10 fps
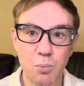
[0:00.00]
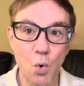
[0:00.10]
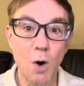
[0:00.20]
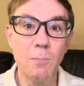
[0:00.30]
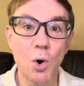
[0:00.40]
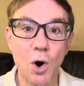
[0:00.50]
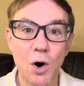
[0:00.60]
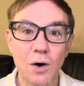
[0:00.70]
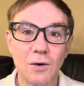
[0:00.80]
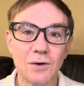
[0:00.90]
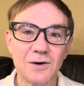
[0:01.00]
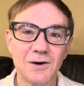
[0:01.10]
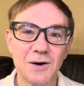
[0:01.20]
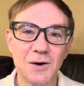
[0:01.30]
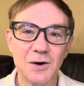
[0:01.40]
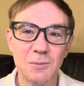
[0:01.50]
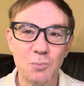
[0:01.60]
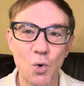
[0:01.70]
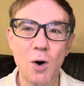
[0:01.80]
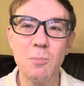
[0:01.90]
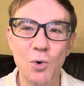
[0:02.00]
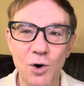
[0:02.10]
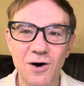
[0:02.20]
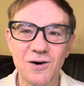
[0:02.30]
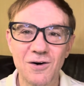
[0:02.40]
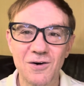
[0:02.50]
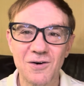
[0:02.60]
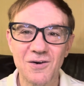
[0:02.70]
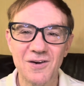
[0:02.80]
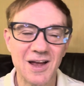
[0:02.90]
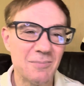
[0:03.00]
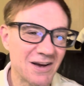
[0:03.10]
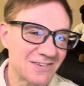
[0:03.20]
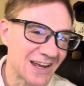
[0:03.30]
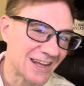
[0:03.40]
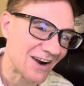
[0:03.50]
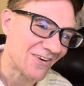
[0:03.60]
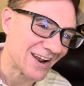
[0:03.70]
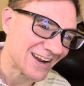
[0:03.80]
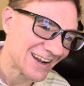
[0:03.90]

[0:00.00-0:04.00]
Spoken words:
Bo bo. Bo bo. Am I saying that right?